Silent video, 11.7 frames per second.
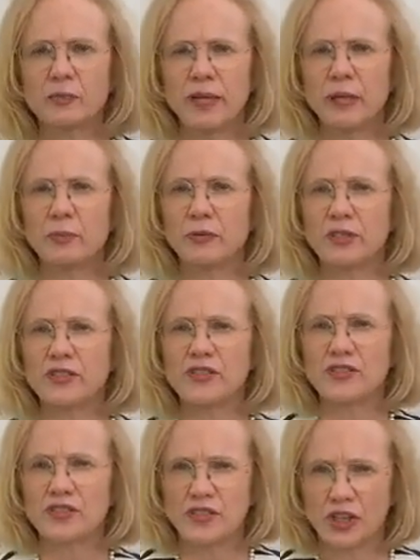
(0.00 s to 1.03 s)
People are
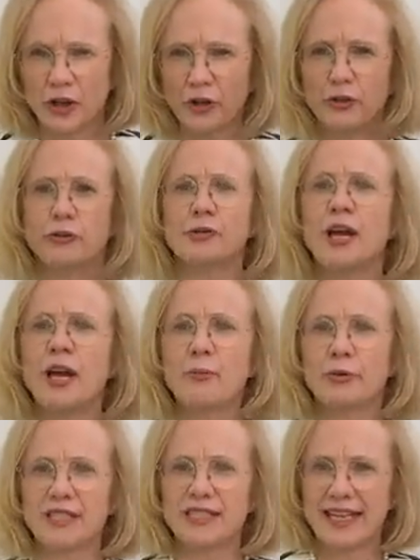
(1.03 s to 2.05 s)
so
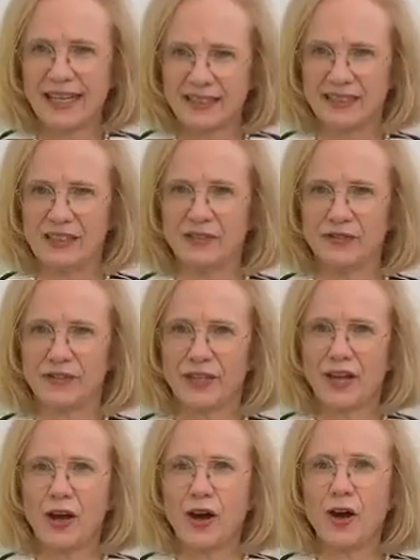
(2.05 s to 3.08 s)
protective
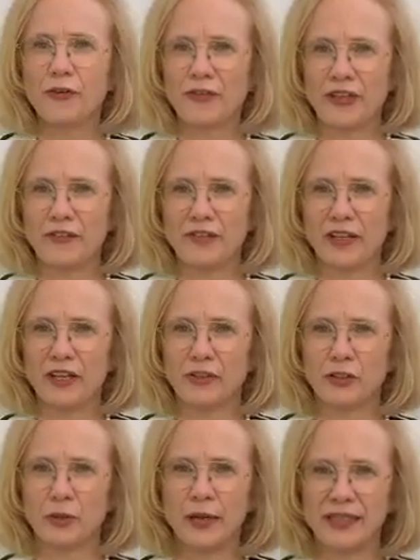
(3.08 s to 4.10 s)
of their fellow
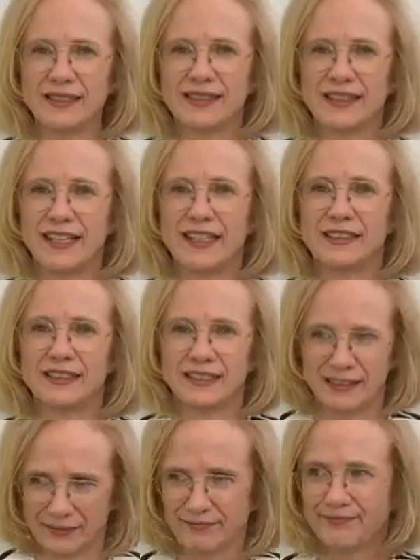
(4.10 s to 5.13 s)

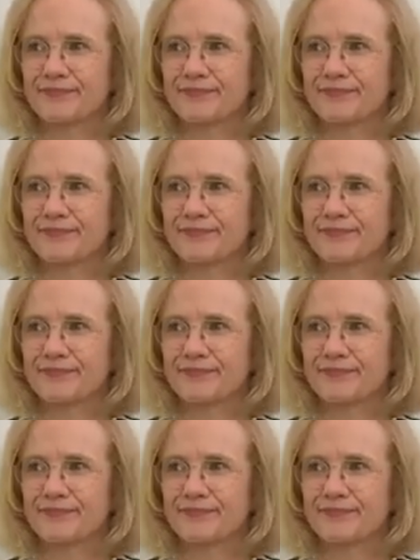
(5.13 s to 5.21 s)
Queenslanders.